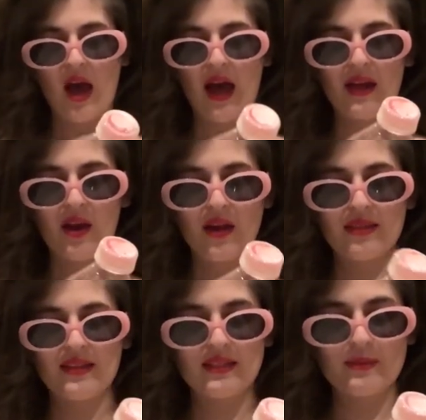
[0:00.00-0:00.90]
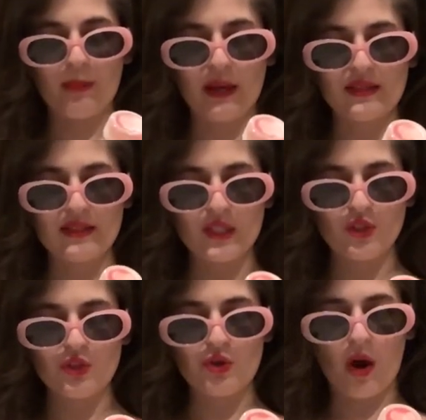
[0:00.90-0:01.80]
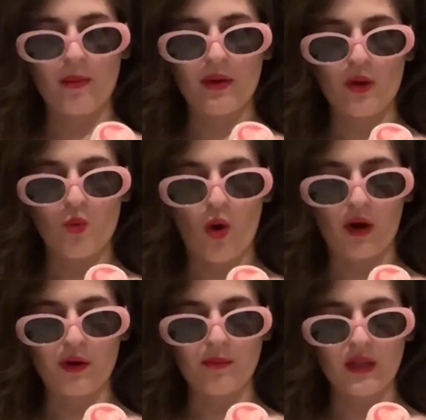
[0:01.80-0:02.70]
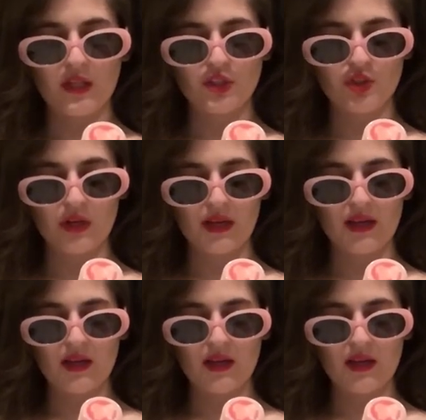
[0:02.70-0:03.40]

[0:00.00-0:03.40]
I got this spicy strawberry watermelon drink.